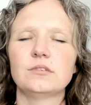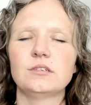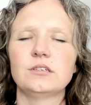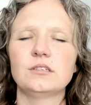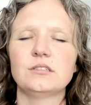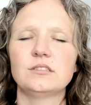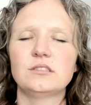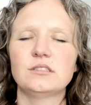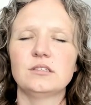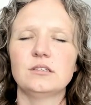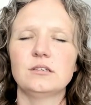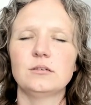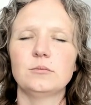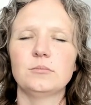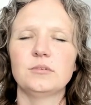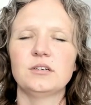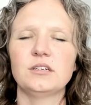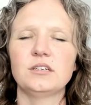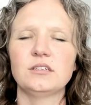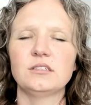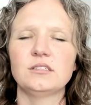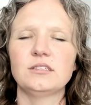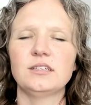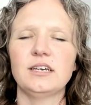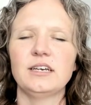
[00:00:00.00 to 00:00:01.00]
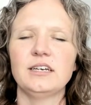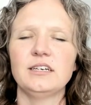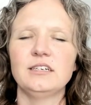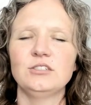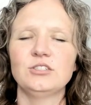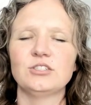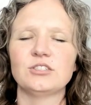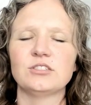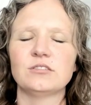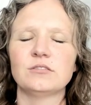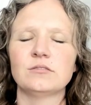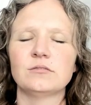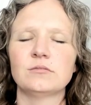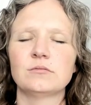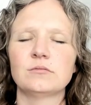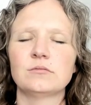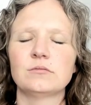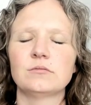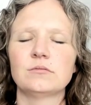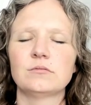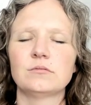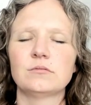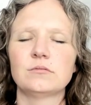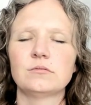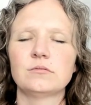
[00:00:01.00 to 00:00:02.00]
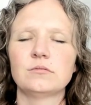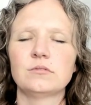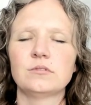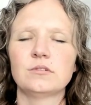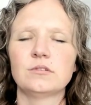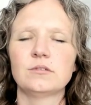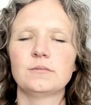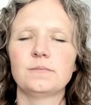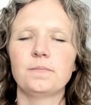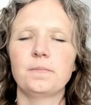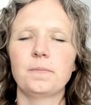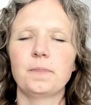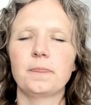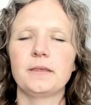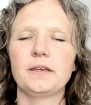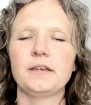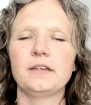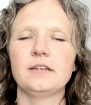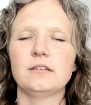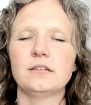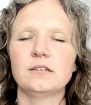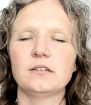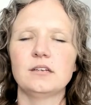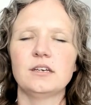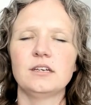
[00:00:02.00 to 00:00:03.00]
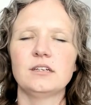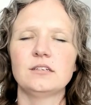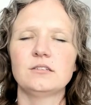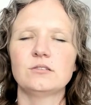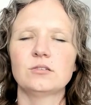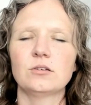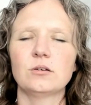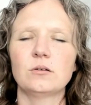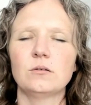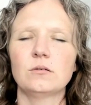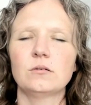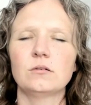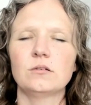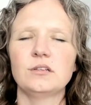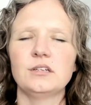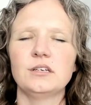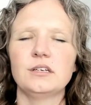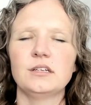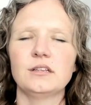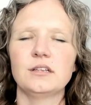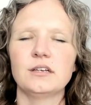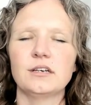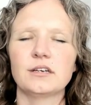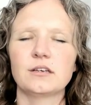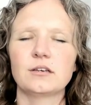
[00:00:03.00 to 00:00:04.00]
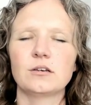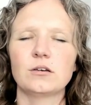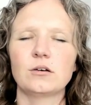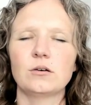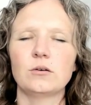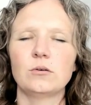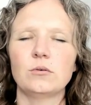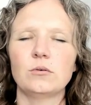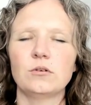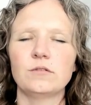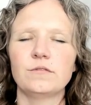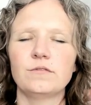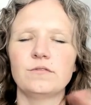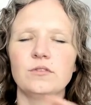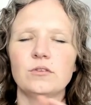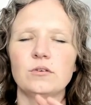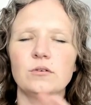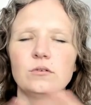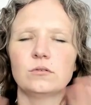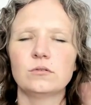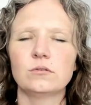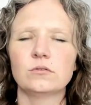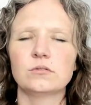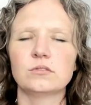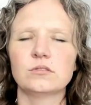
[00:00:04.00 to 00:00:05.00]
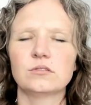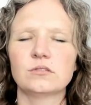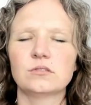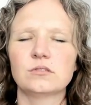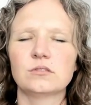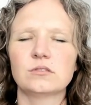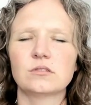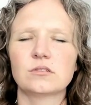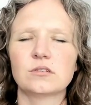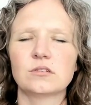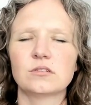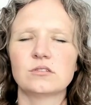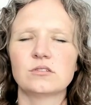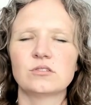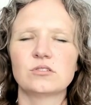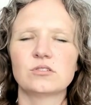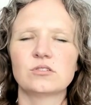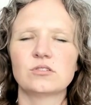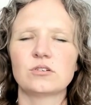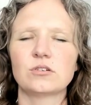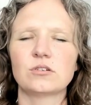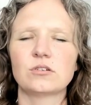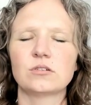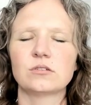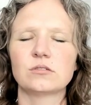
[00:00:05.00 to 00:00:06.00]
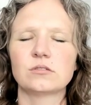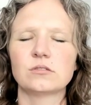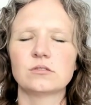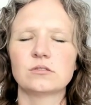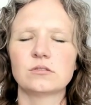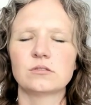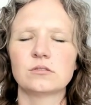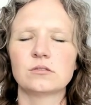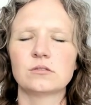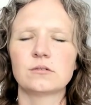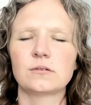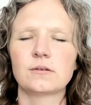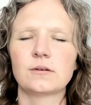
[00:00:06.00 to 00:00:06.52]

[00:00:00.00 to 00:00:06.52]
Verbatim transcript: It's in a meditation. I mean, it totally let go of those concerns.